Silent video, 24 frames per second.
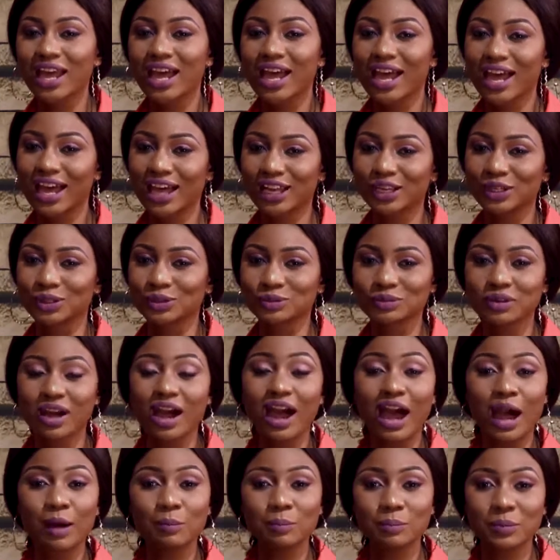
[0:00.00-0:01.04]
Hello,
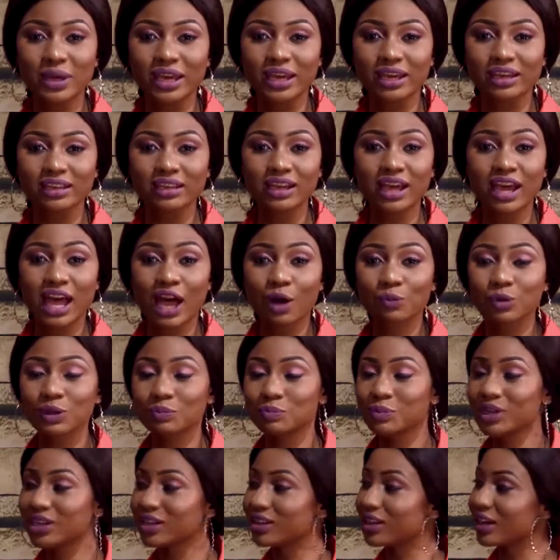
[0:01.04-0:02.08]
I'm May, and with
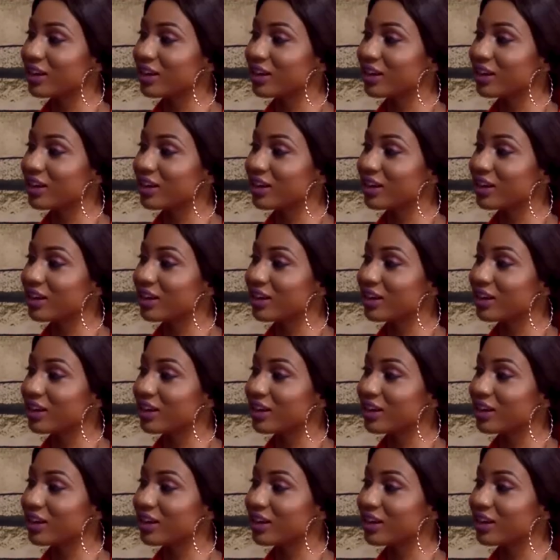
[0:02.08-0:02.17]
me here